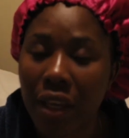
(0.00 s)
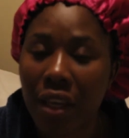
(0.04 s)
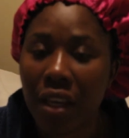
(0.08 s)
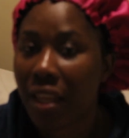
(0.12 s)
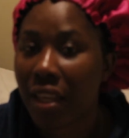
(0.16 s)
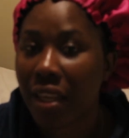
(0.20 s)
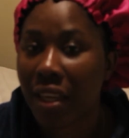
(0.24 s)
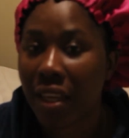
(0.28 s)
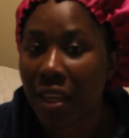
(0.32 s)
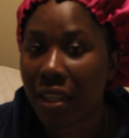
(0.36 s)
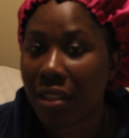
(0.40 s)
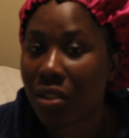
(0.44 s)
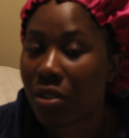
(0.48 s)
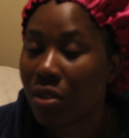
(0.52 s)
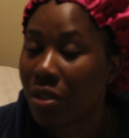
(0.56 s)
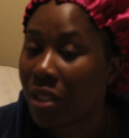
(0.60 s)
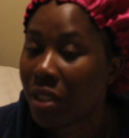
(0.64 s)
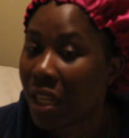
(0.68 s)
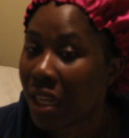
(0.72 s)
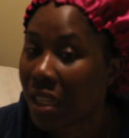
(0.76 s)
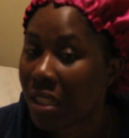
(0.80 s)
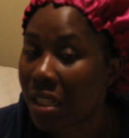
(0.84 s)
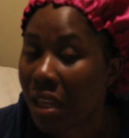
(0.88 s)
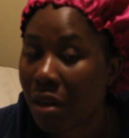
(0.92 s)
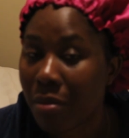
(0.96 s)
Yeah, so
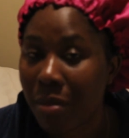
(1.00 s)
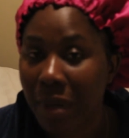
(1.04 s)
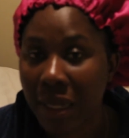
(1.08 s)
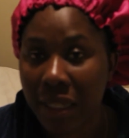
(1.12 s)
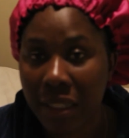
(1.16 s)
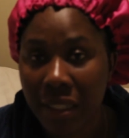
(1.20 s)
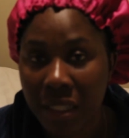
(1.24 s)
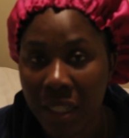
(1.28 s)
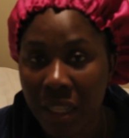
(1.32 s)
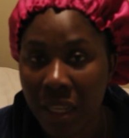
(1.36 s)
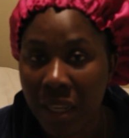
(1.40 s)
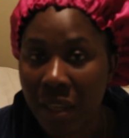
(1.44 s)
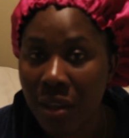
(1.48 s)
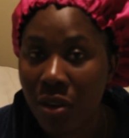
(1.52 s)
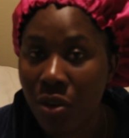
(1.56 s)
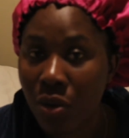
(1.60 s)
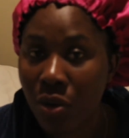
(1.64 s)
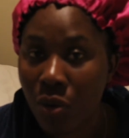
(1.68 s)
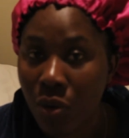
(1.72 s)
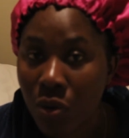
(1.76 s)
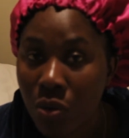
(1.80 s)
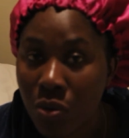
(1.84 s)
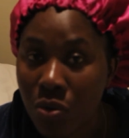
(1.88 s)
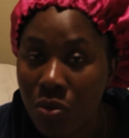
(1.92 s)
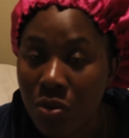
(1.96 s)
that's how my day
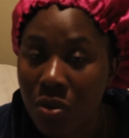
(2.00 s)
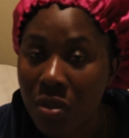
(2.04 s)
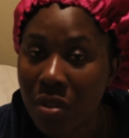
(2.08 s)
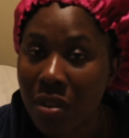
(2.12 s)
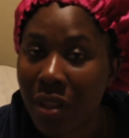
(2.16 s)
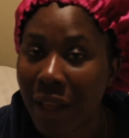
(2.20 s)
goes.